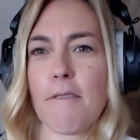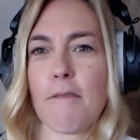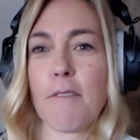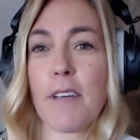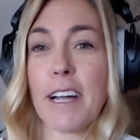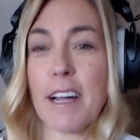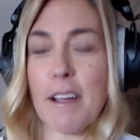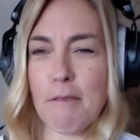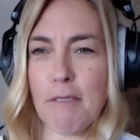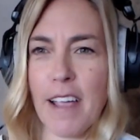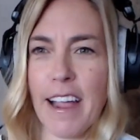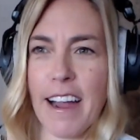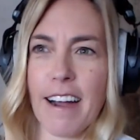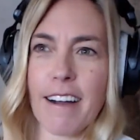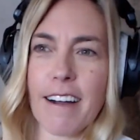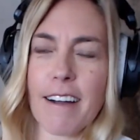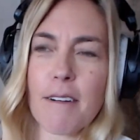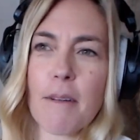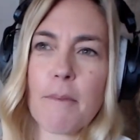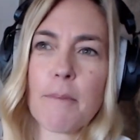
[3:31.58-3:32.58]
very
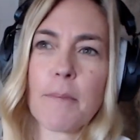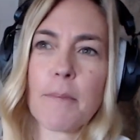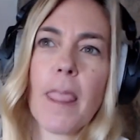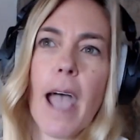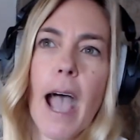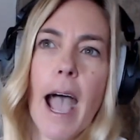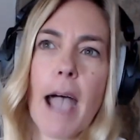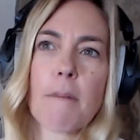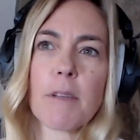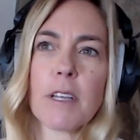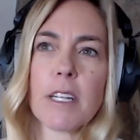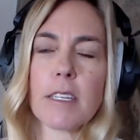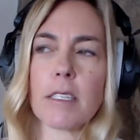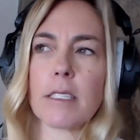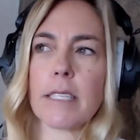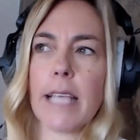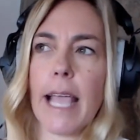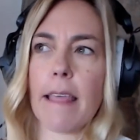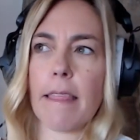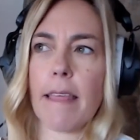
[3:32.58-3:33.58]
fair. I'm going to
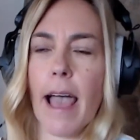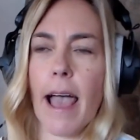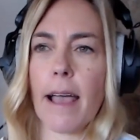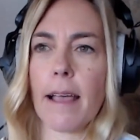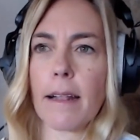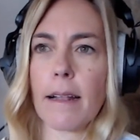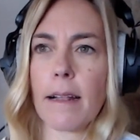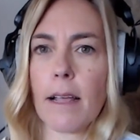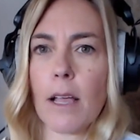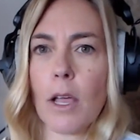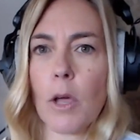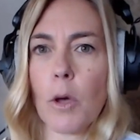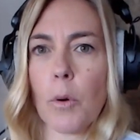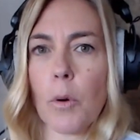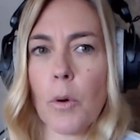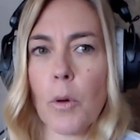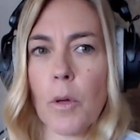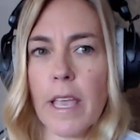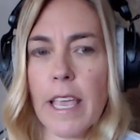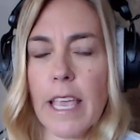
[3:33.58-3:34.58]
say that
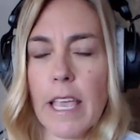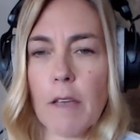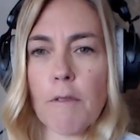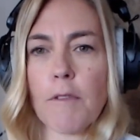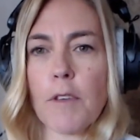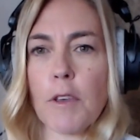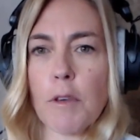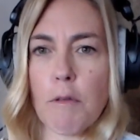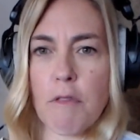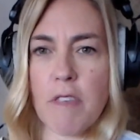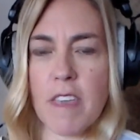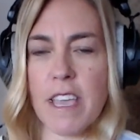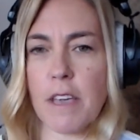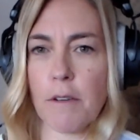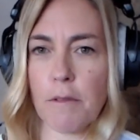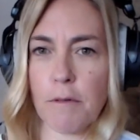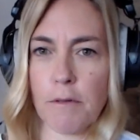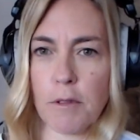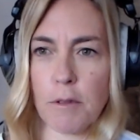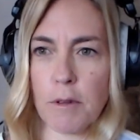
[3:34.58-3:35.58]
if you
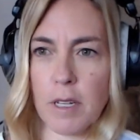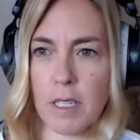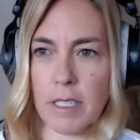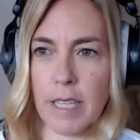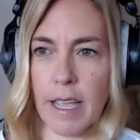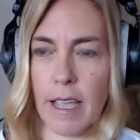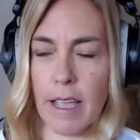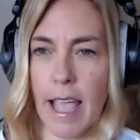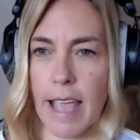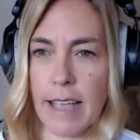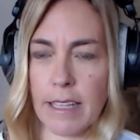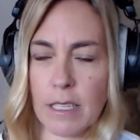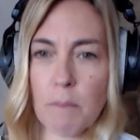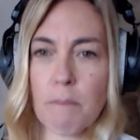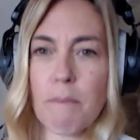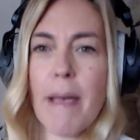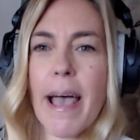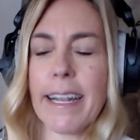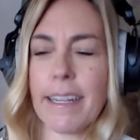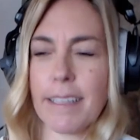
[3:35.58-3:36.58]
think of food as
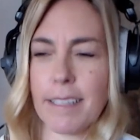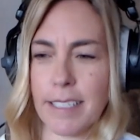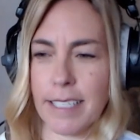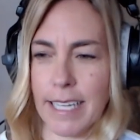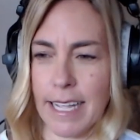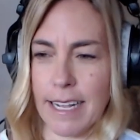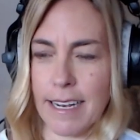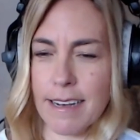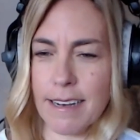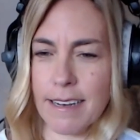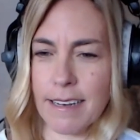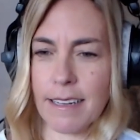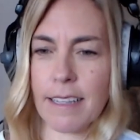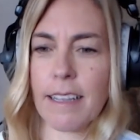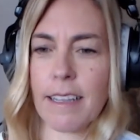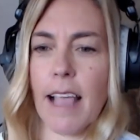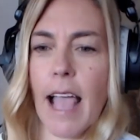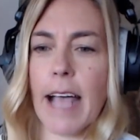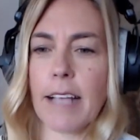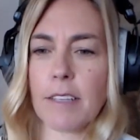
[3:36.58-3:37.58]
medicine,
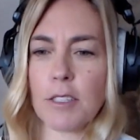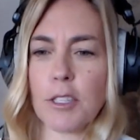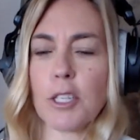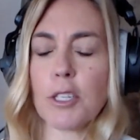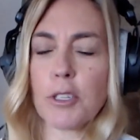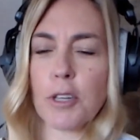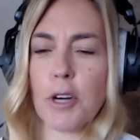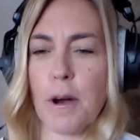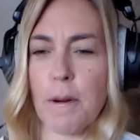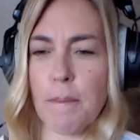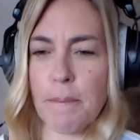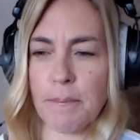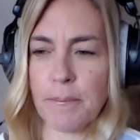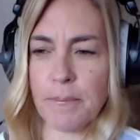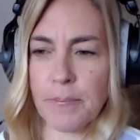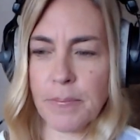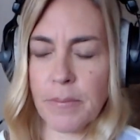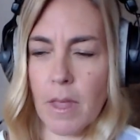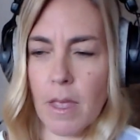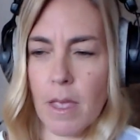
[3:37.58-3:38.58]
as the term,
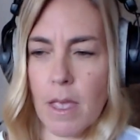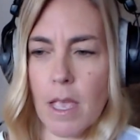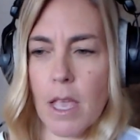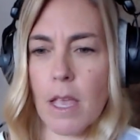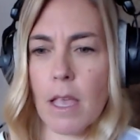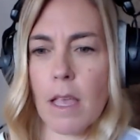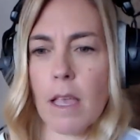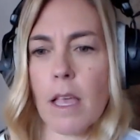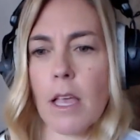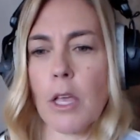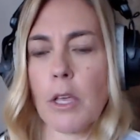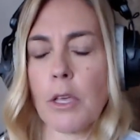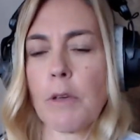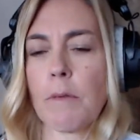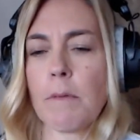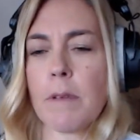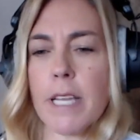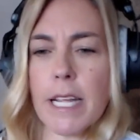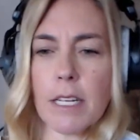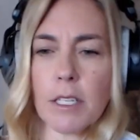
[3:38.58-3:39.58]

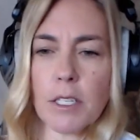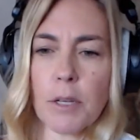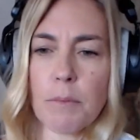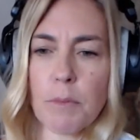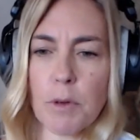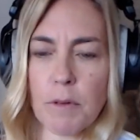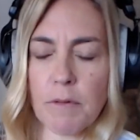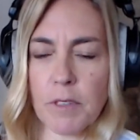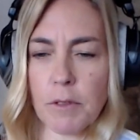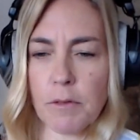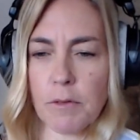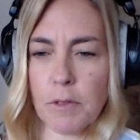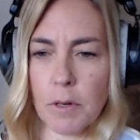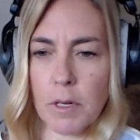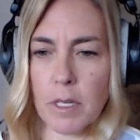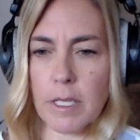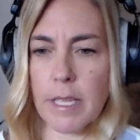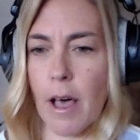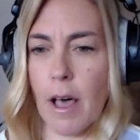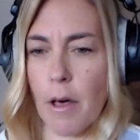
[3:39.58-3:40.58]
you need to move to
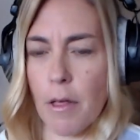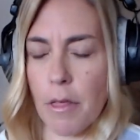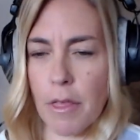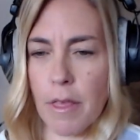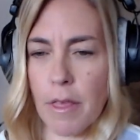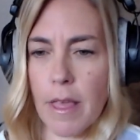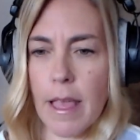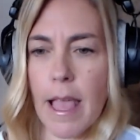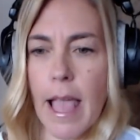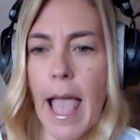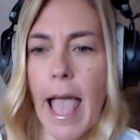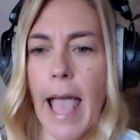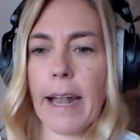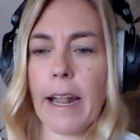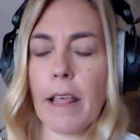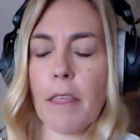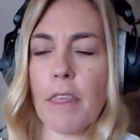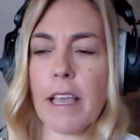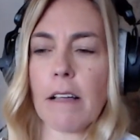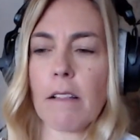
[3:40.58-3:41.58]
food as health.
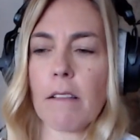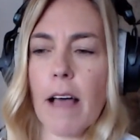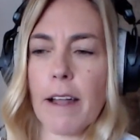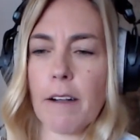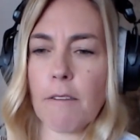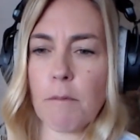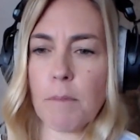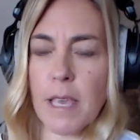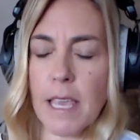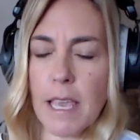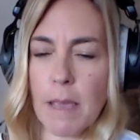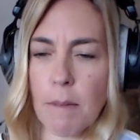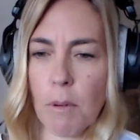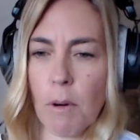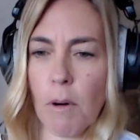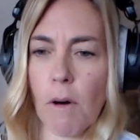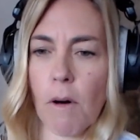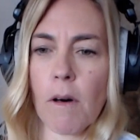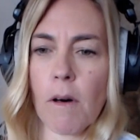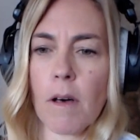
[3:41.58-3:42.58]
And I think a lot of
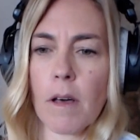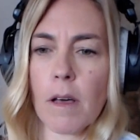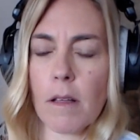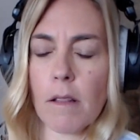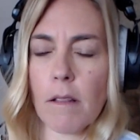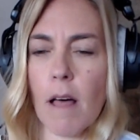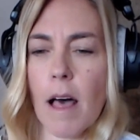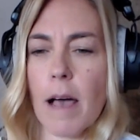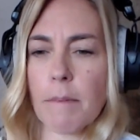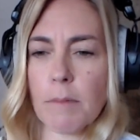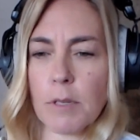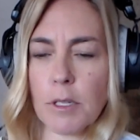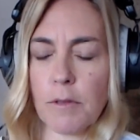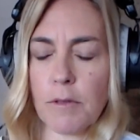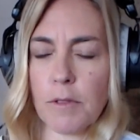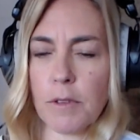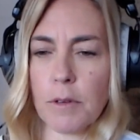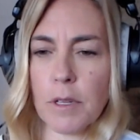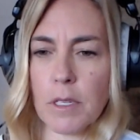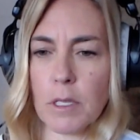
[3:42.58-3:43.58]
people glom to
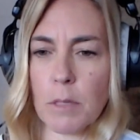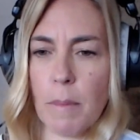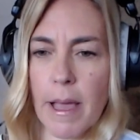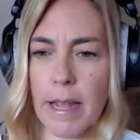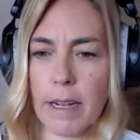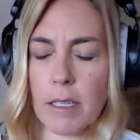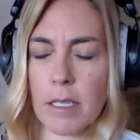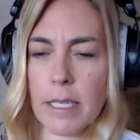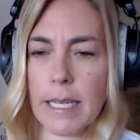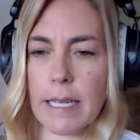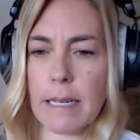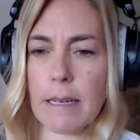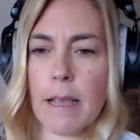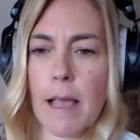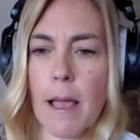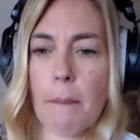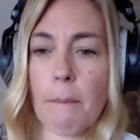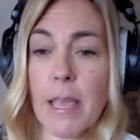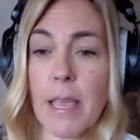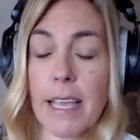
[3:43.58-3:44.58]
food as medicine
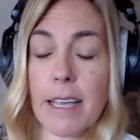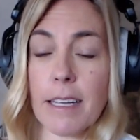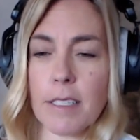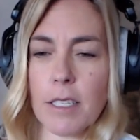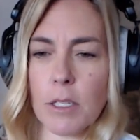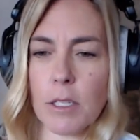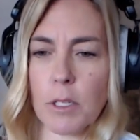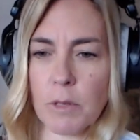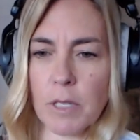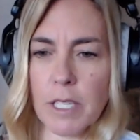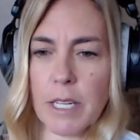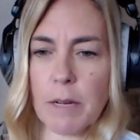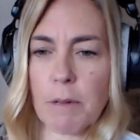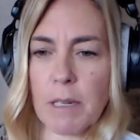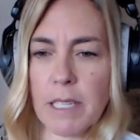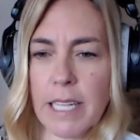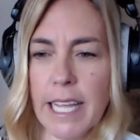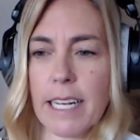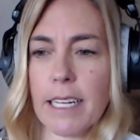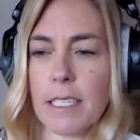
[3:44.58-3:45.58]
because it's really
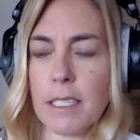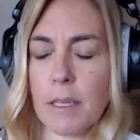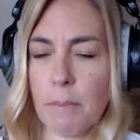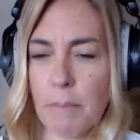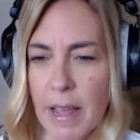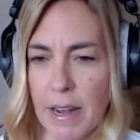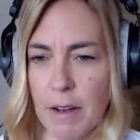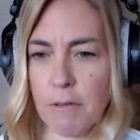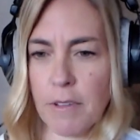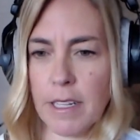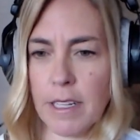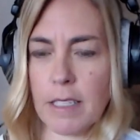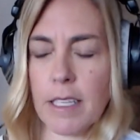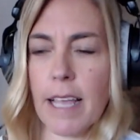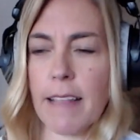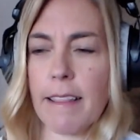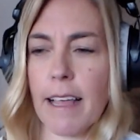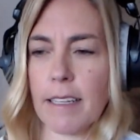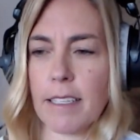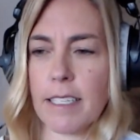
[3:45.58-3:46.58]
related to benefits.
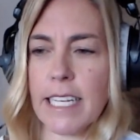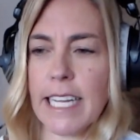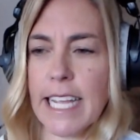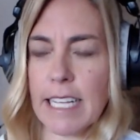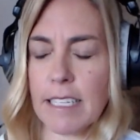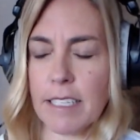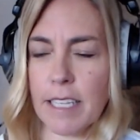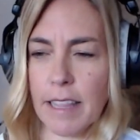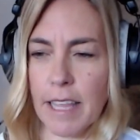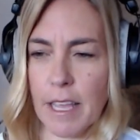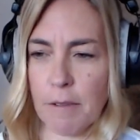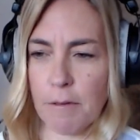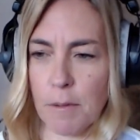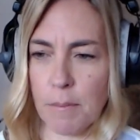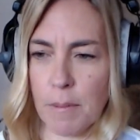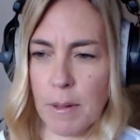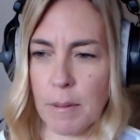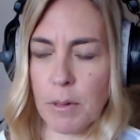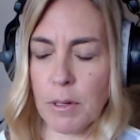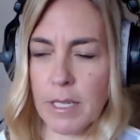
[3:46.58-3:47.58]
And that's an easy thing
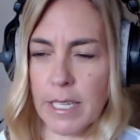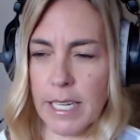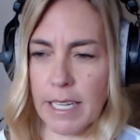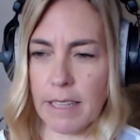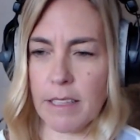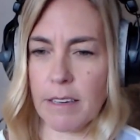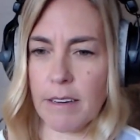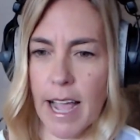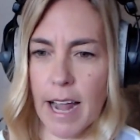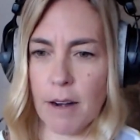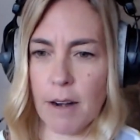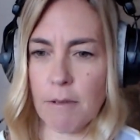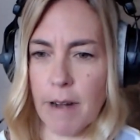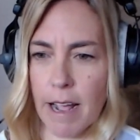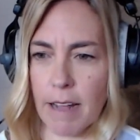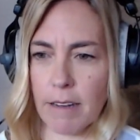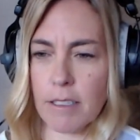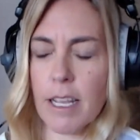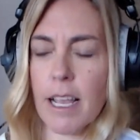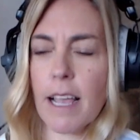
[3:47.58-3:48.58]
for people to get their head
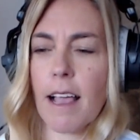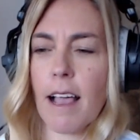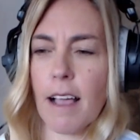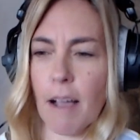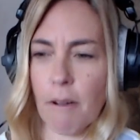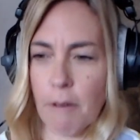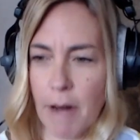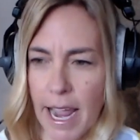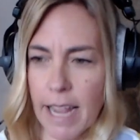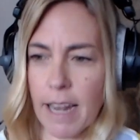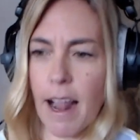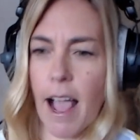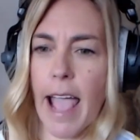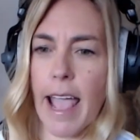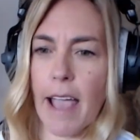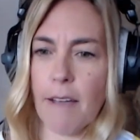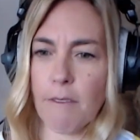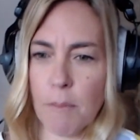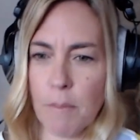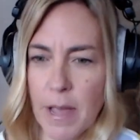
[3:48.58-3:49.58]
around, right?
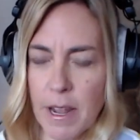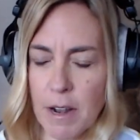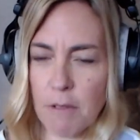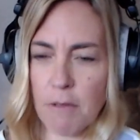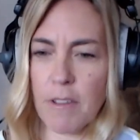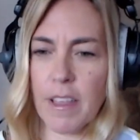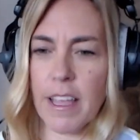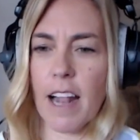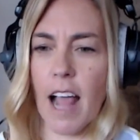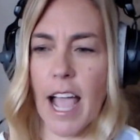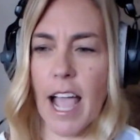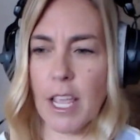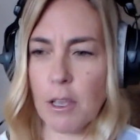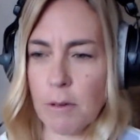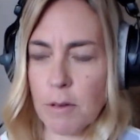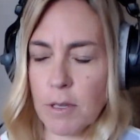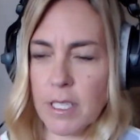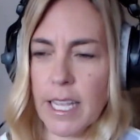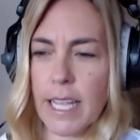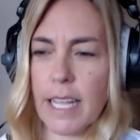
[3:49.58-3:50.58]
I have a benefit, I
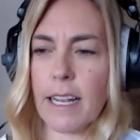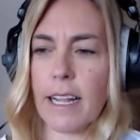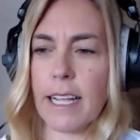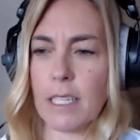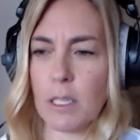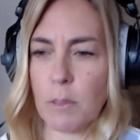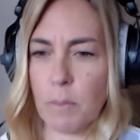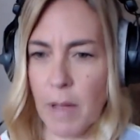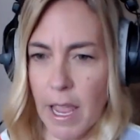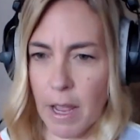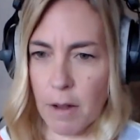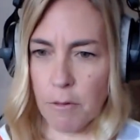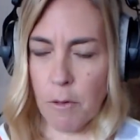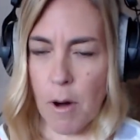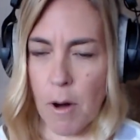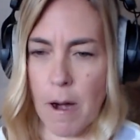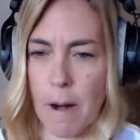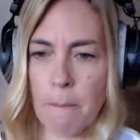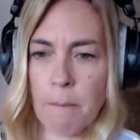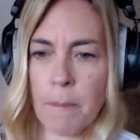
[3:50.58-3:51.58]
use it, it's paid
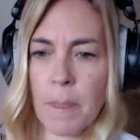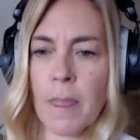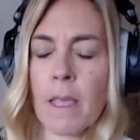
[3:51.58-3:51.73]
for.